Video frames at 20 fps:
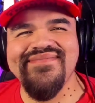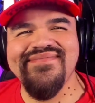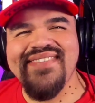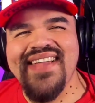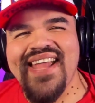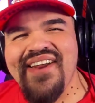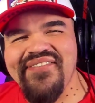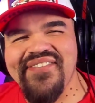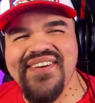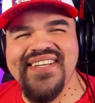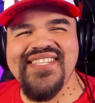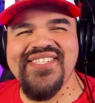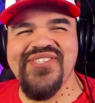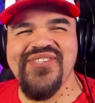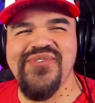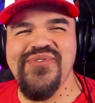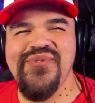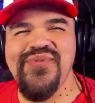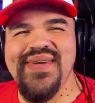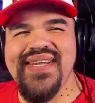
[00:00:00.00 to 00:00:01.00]
every
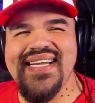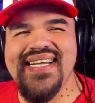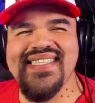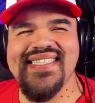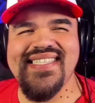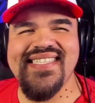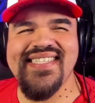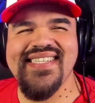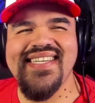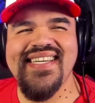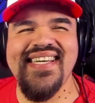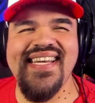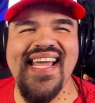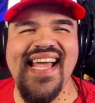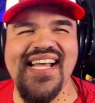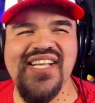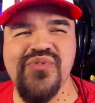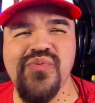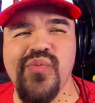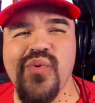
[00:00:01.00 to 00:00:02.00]
2 weeks, he
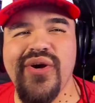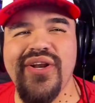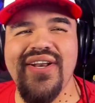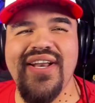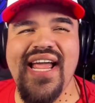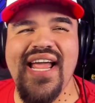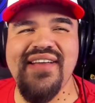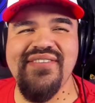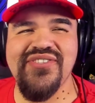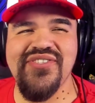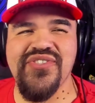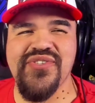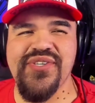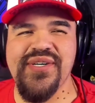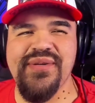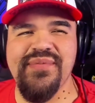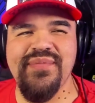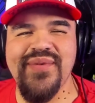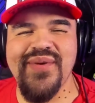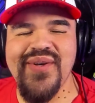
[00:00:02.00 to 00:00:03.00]
has one live
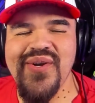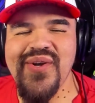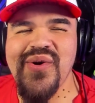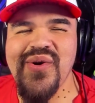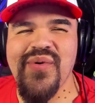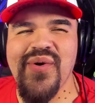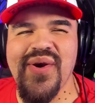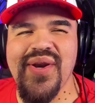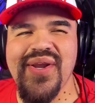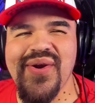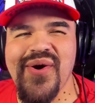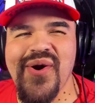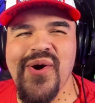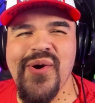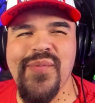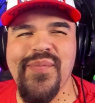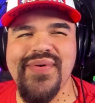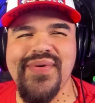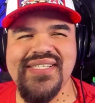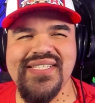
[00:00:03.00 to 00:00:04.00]
stream where he'll
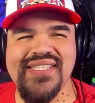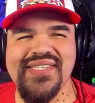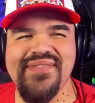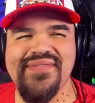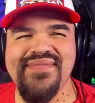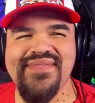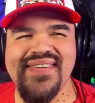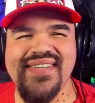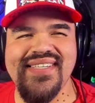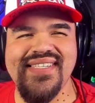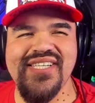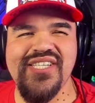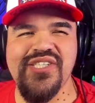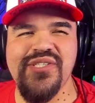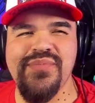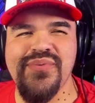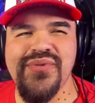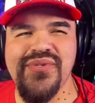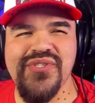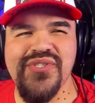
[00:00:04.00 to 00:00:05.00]
open some
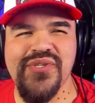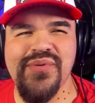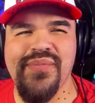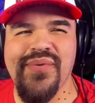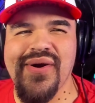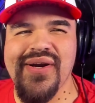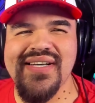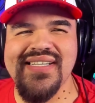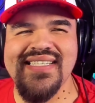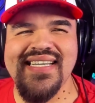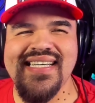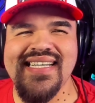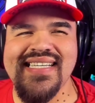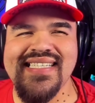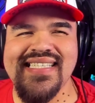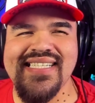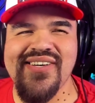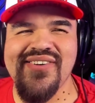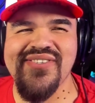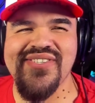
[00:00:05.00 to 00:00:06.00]
vintage booster box that he
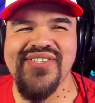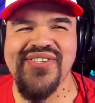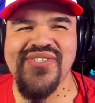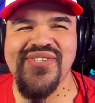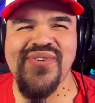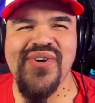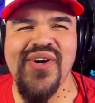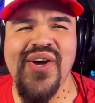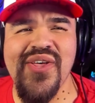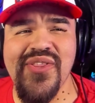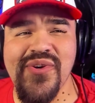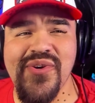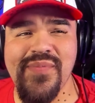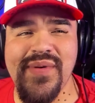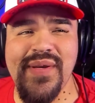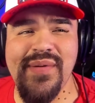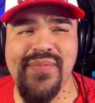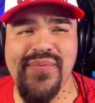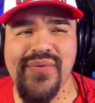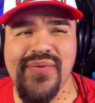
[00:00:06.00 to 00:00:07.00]
sells to other
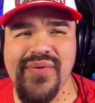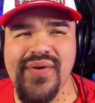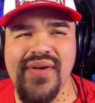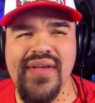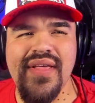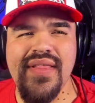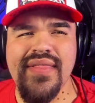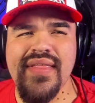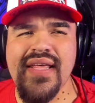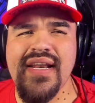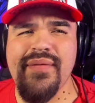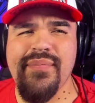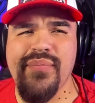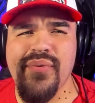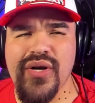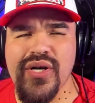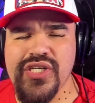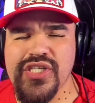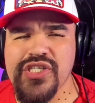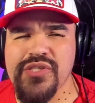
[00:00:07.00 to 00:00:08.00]
people that have
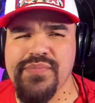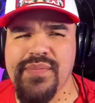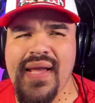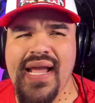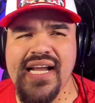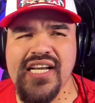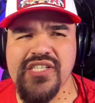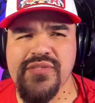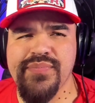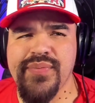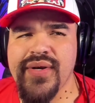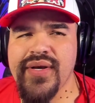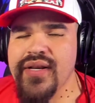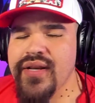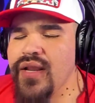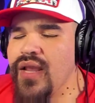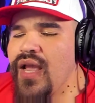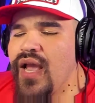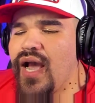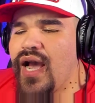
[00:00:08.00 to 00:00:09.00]
purchased packs. But
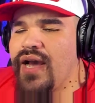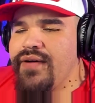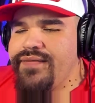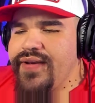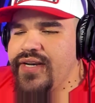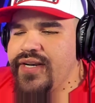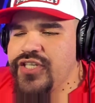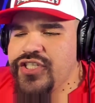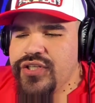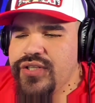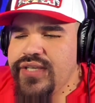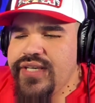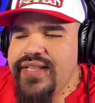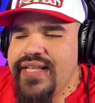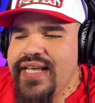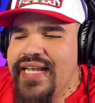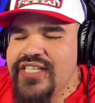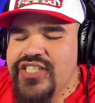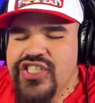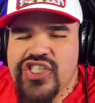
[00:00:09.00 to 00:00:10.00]
eventually,
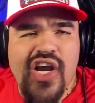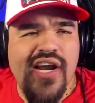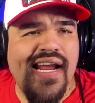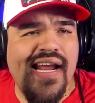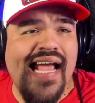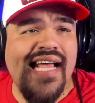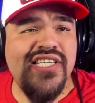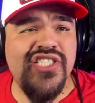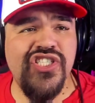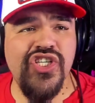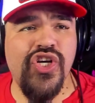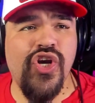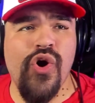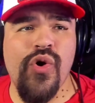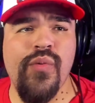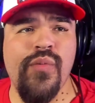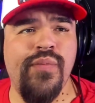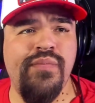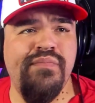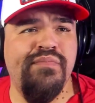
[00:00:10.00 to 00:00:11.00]
that stock has to
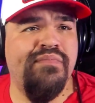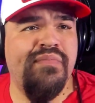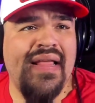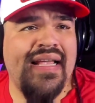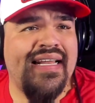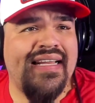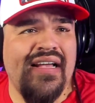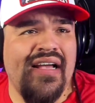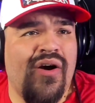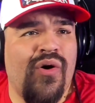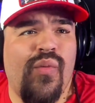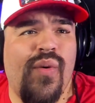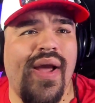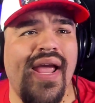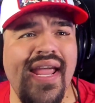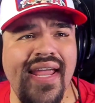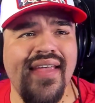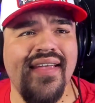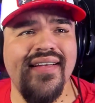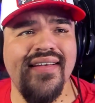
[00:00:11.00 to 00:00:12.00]
go like
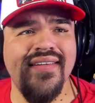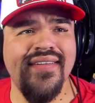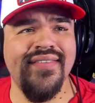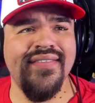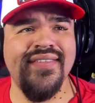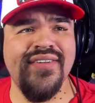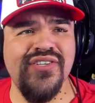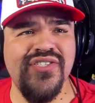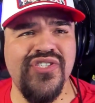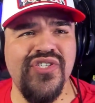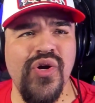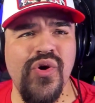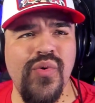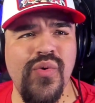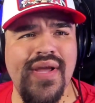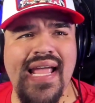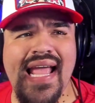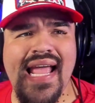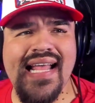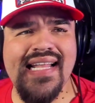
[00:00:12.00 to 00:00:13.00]
away. There's
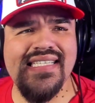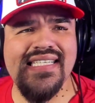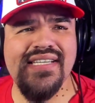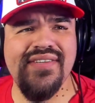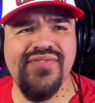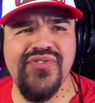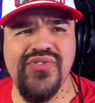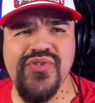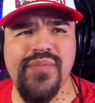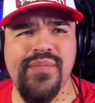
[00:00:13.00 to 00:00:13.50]
no ands, ifs, or